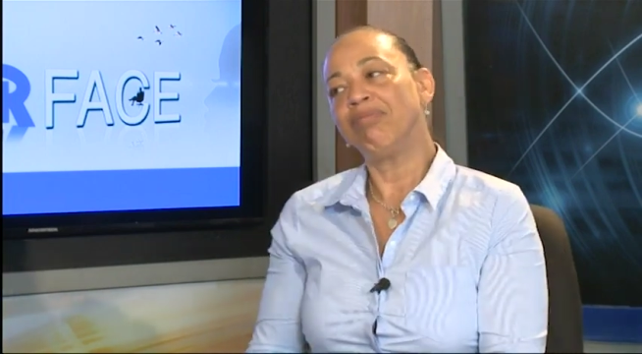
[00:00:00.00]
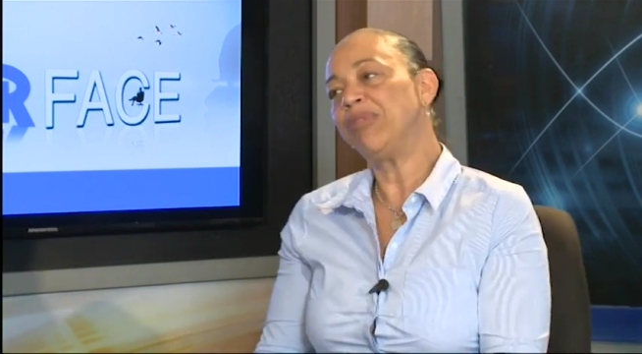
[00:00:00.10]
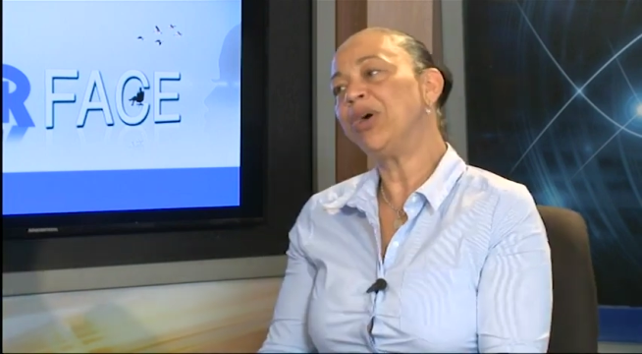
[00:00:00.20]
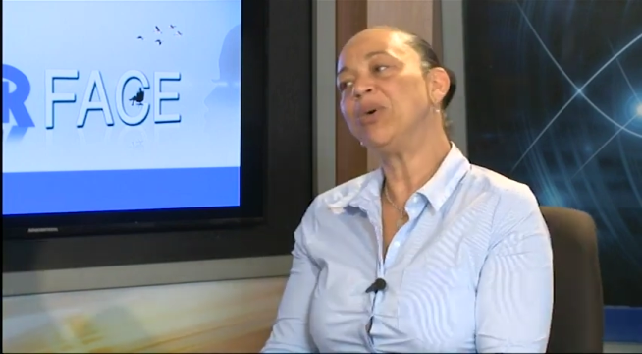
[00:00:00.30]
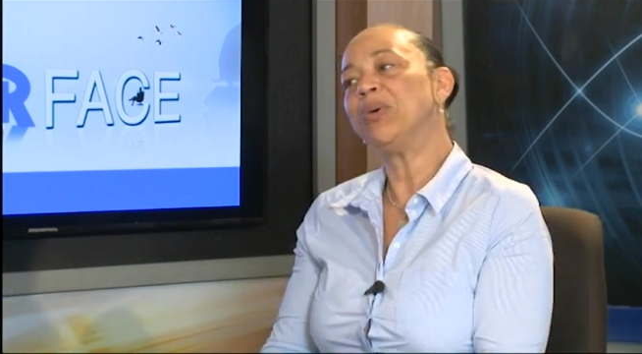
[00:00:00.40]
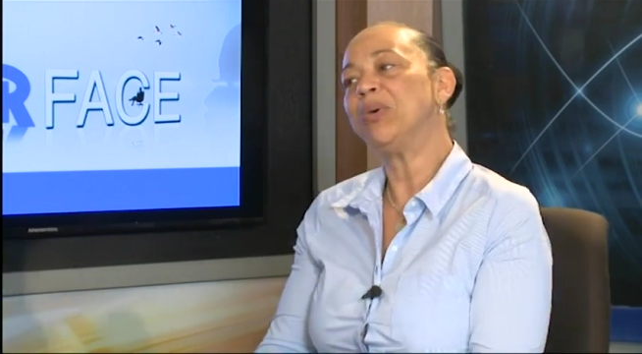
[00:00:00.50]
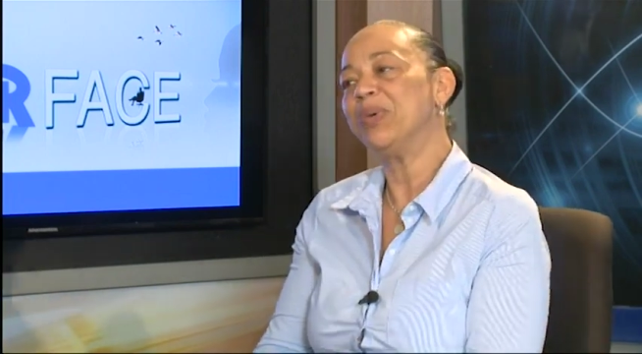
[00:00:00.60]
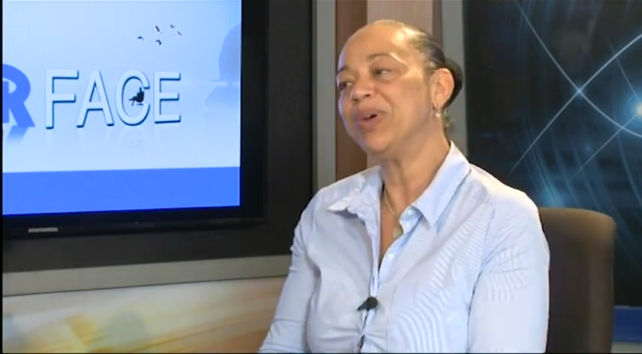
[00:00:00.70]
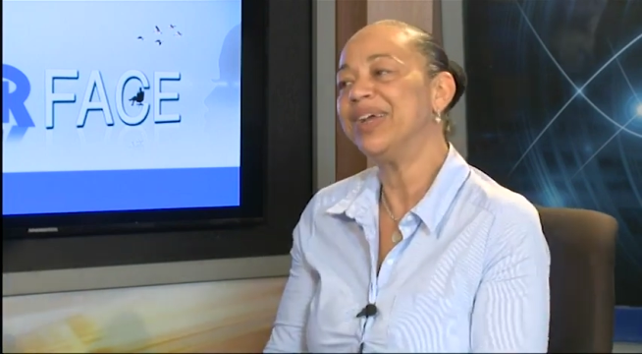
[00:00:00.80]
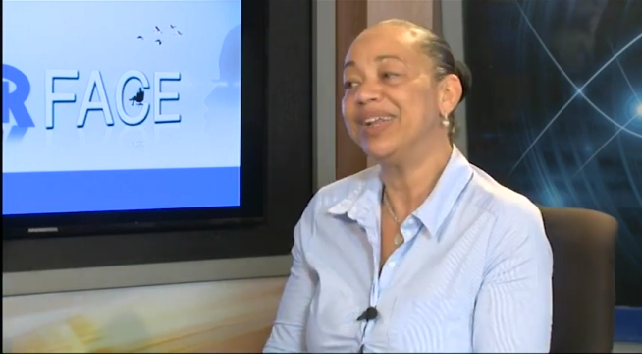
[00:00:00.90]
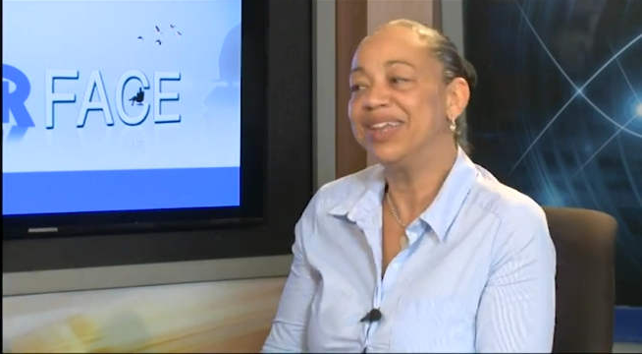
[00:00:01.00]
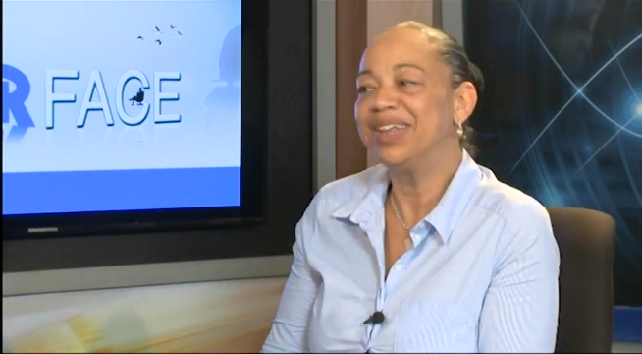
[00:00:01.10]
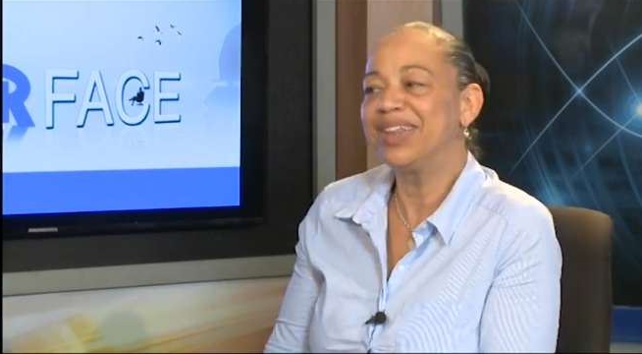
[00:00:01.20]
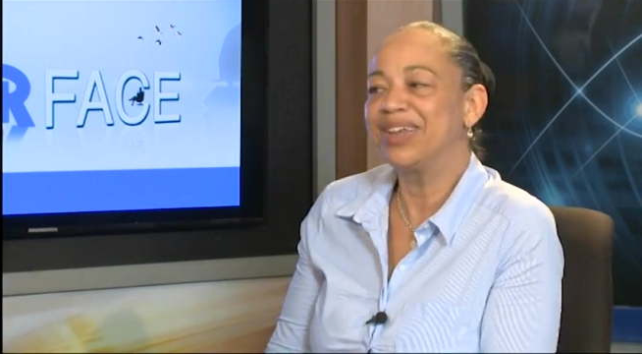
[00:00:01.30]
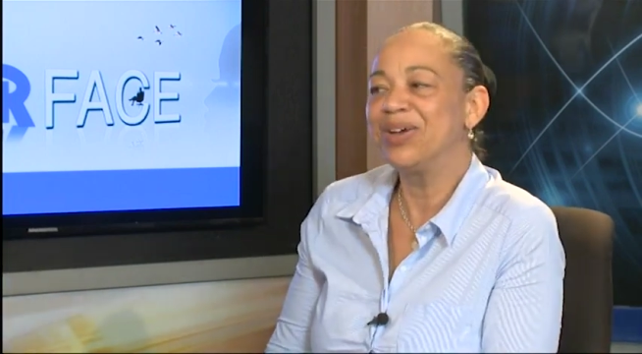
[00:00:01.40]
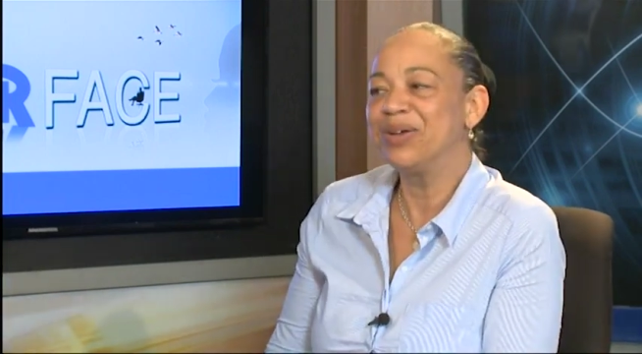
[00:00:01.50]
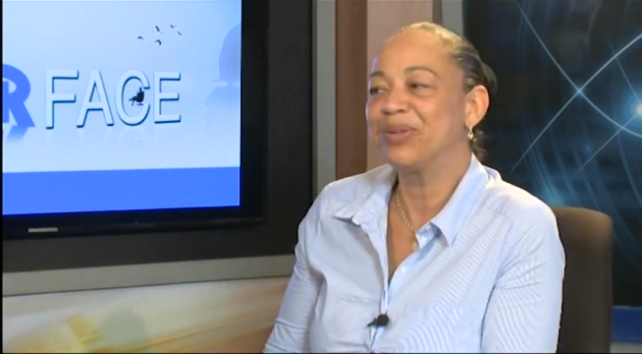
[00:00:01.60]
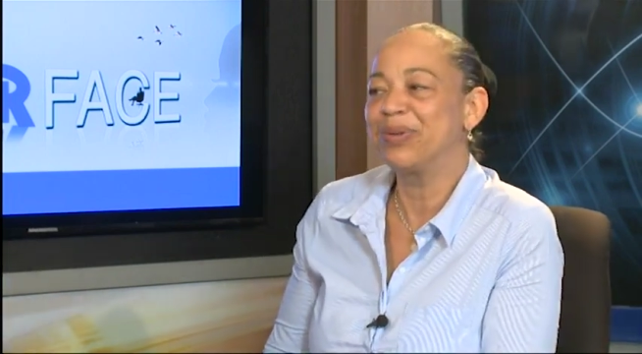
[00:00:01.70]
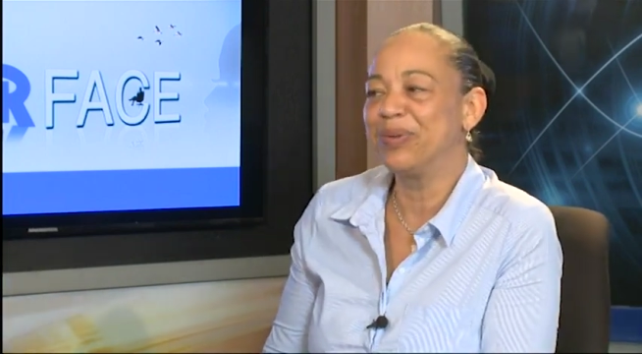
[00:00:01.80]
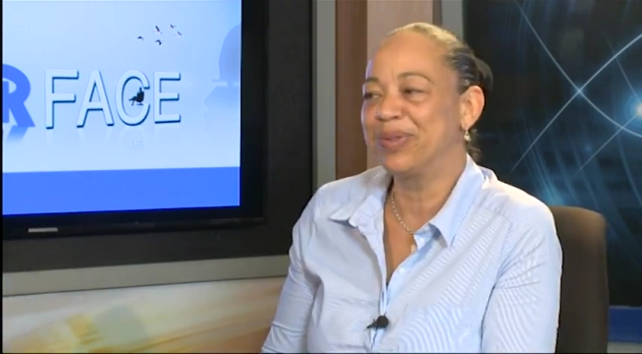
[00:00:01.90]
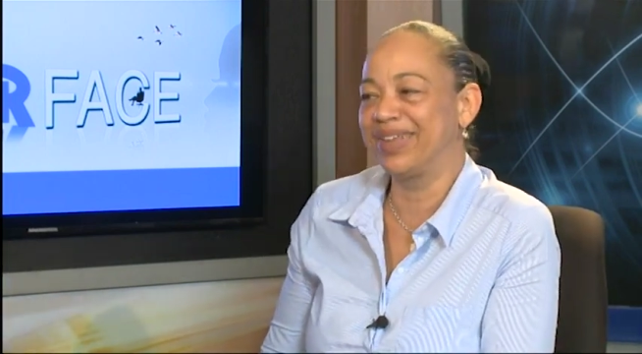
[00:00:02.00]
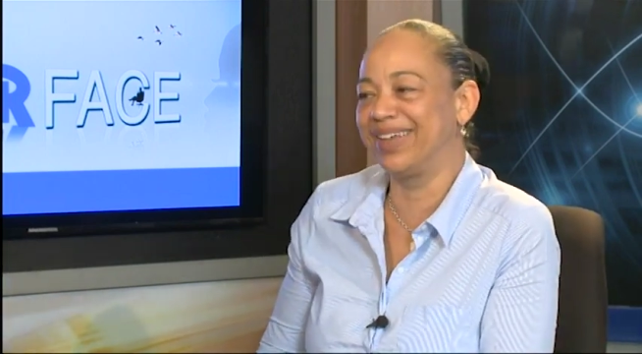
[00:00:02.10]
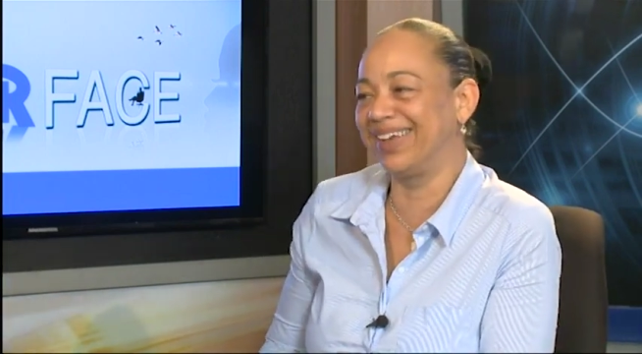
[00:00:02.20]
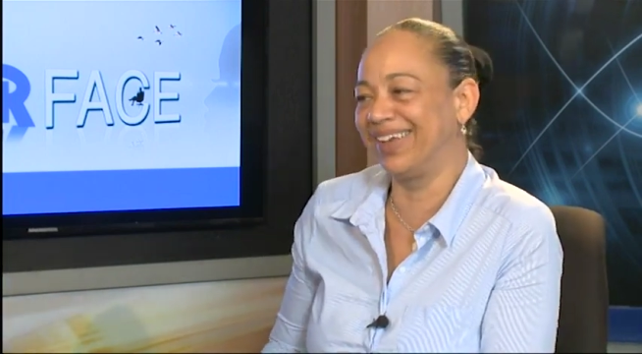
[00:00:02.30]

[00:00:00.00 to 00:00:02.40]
No, it is the girls' schools.